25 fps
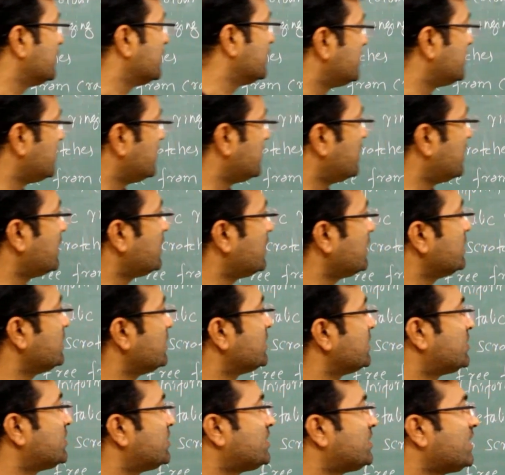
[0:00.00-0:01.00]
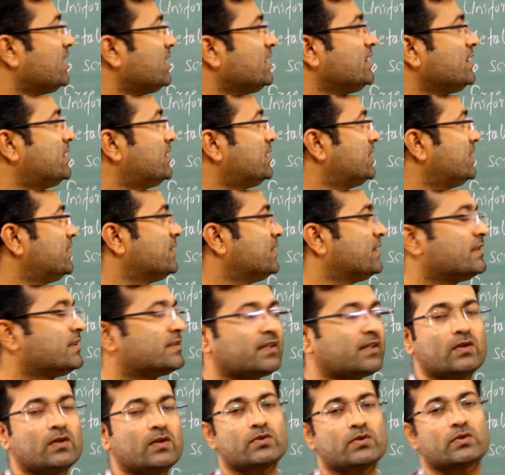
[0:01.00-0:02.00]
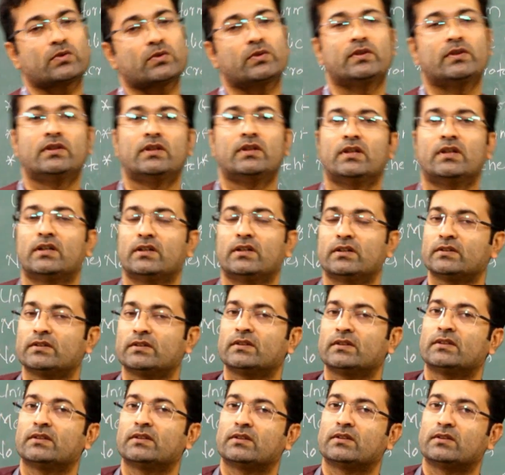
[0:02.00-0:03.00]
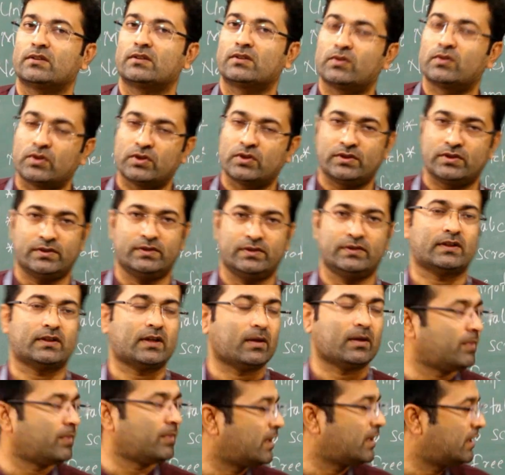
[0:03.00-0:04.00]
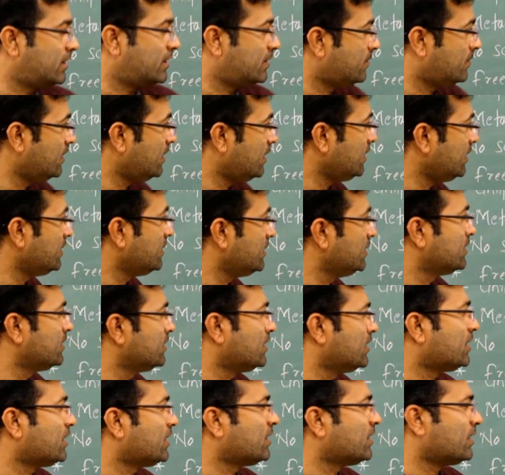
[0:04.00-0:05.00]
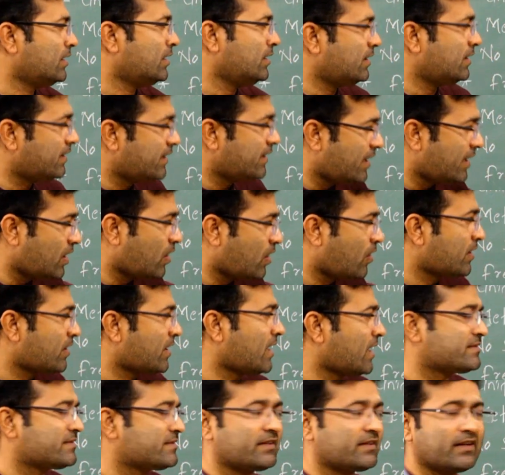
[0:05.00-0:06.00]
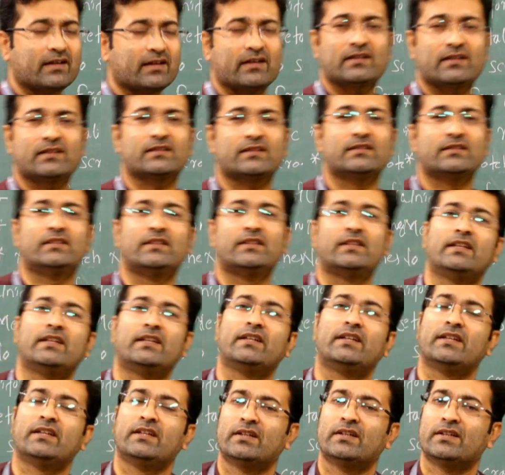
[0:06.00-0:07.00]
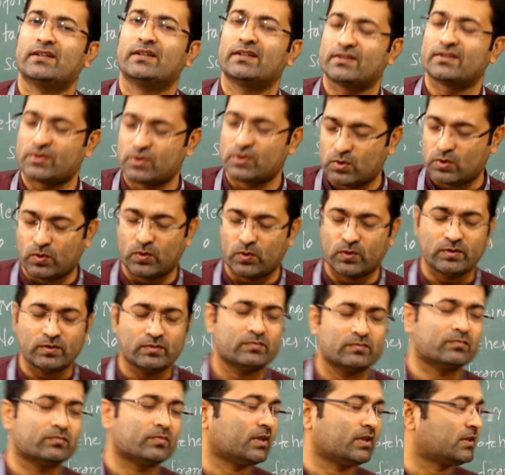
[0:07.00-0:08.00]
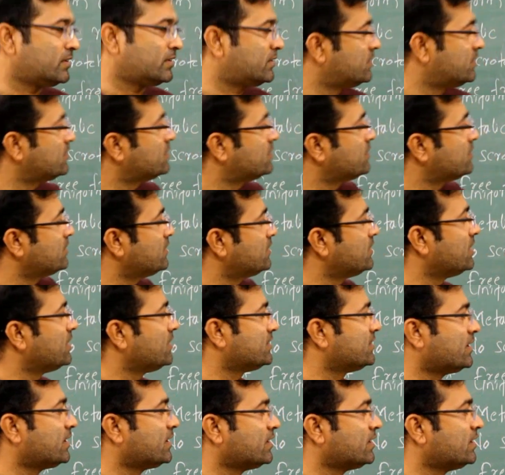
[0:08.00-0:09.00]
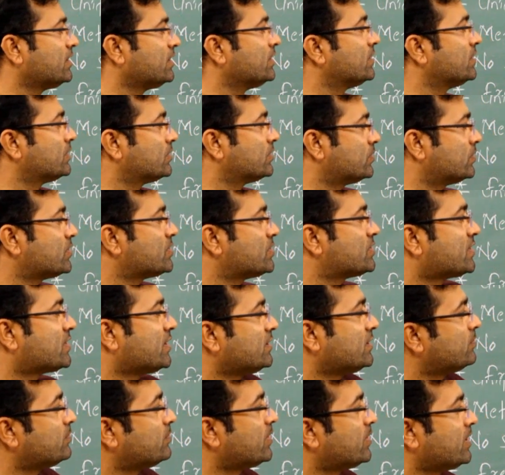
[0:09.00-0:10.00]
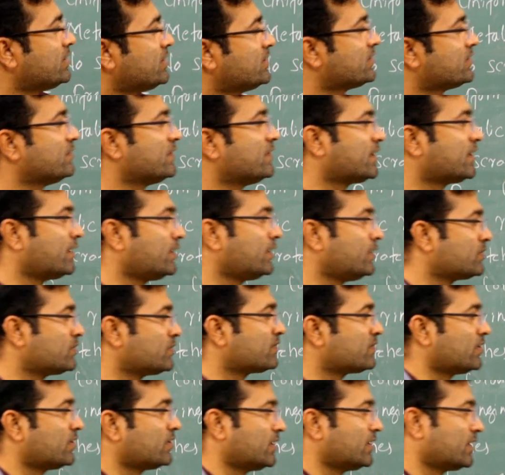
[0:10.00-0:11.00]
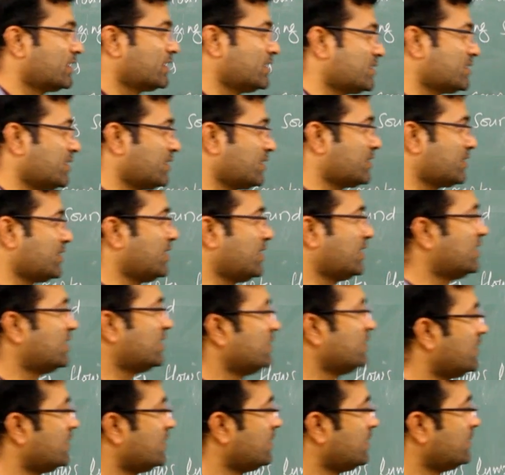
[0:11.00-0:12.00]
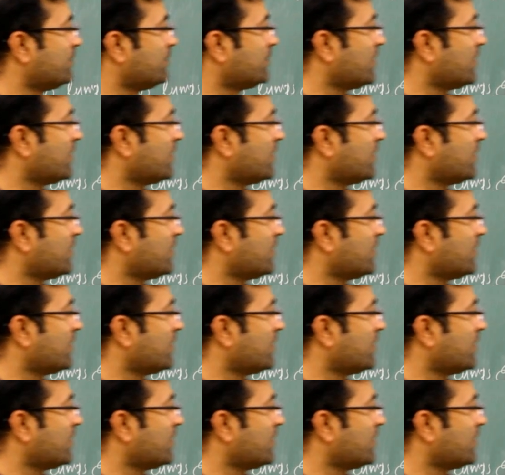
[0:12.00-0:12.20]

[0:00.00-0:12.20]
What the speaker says: Then the strength is also good comparatively, not as that the stone, but it is a good strength bricks we can use for the construction activity.